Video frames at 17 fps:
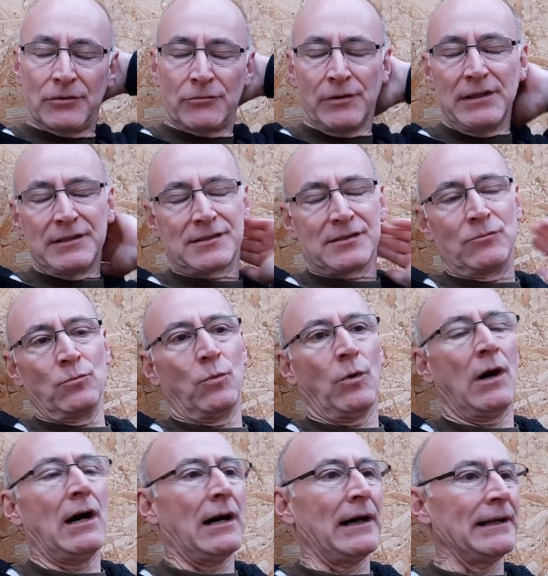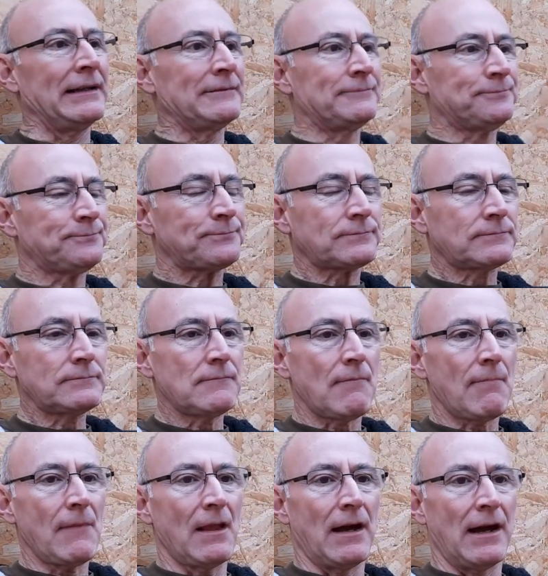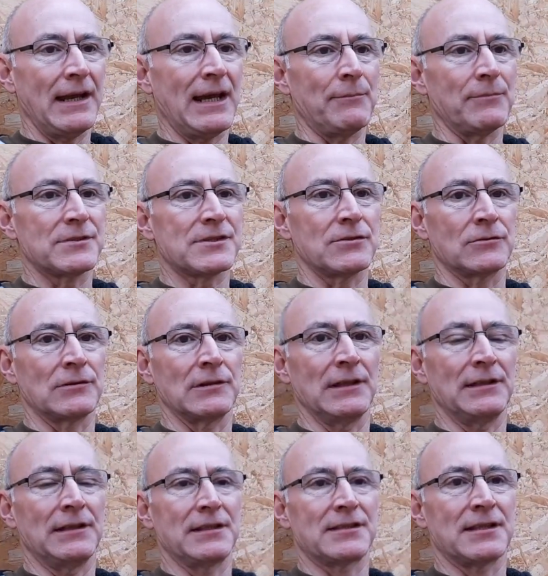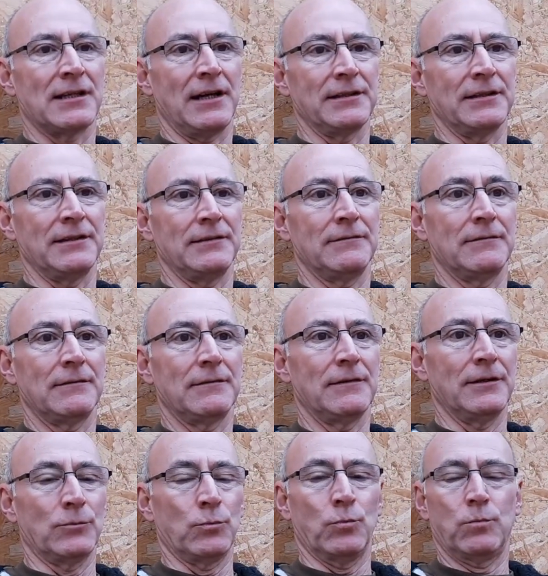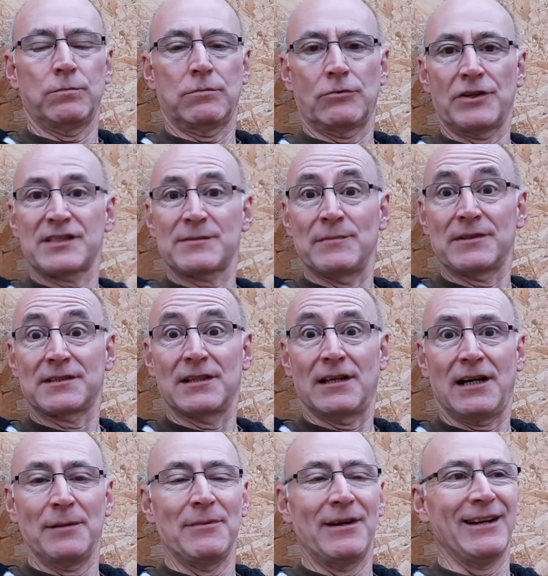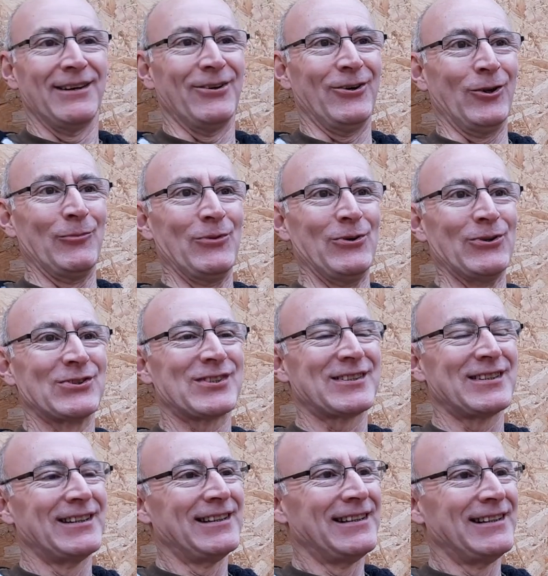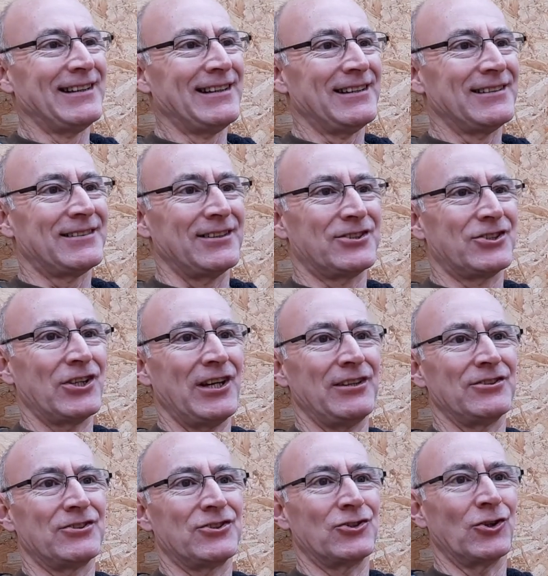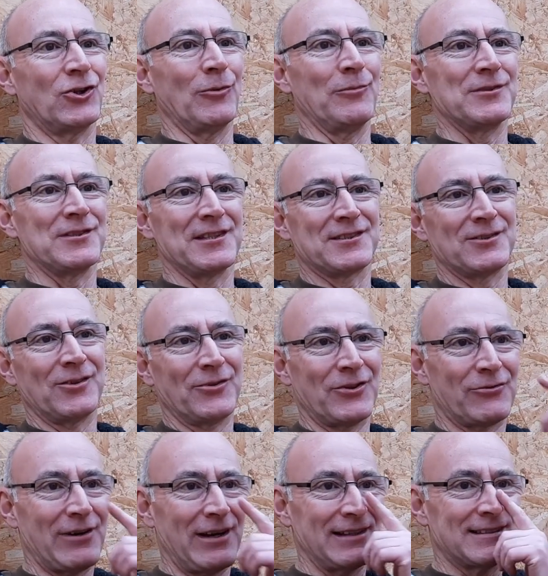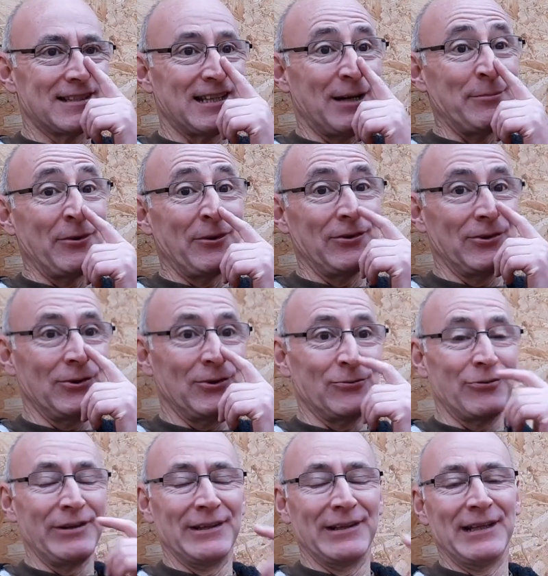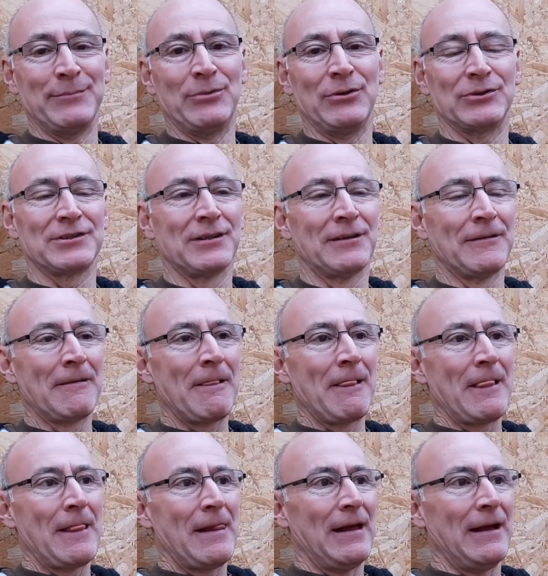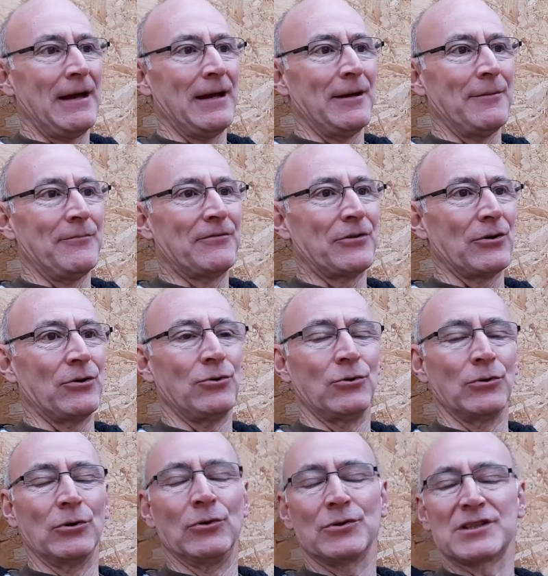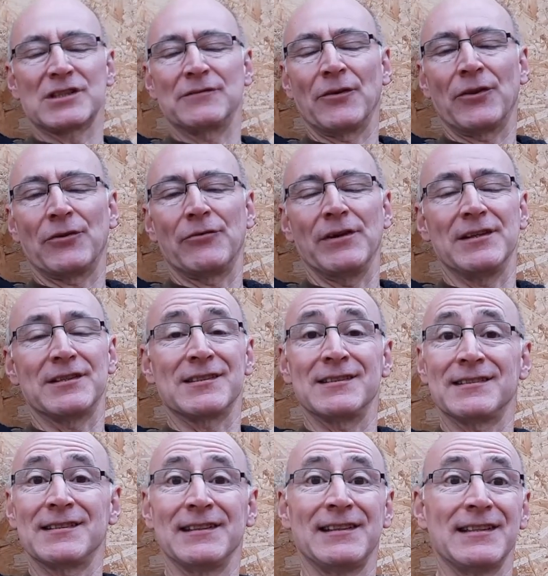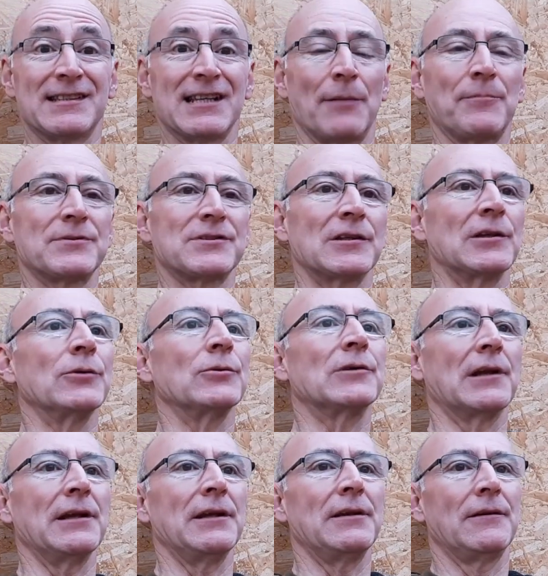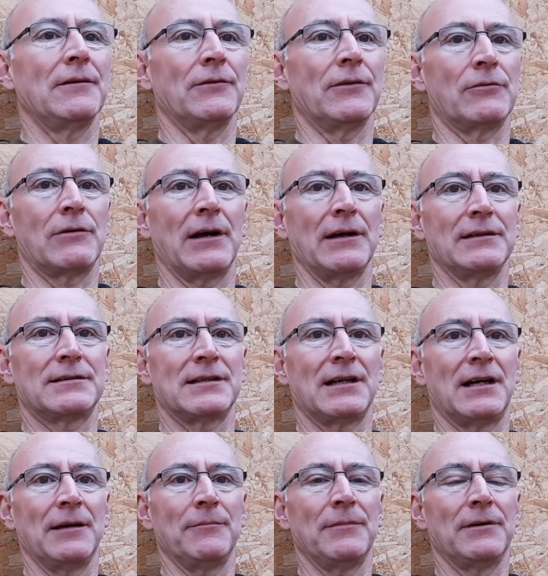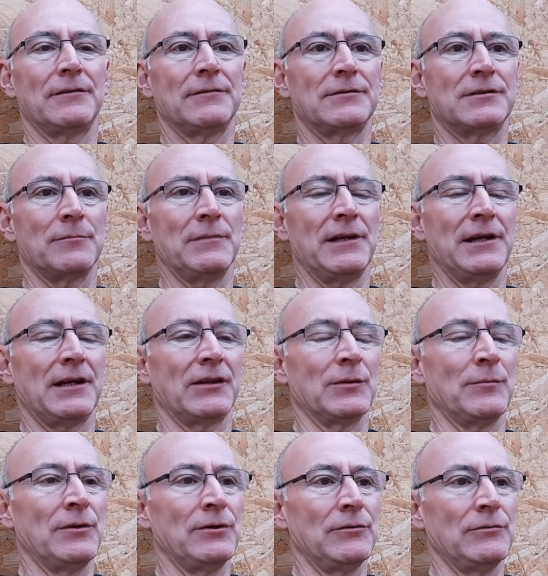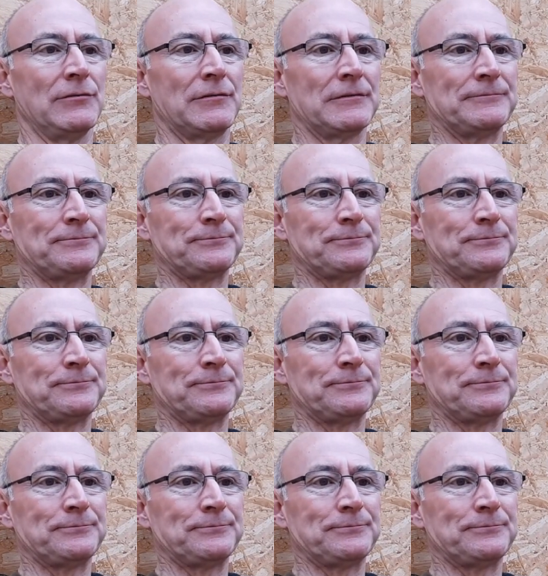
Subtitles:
the reason why I am suddenly deciding at Christmas time, almost, to change jobs. It's not the right time of the year really, but for a whole host of other reasons, it is absolutely the right time to make the move.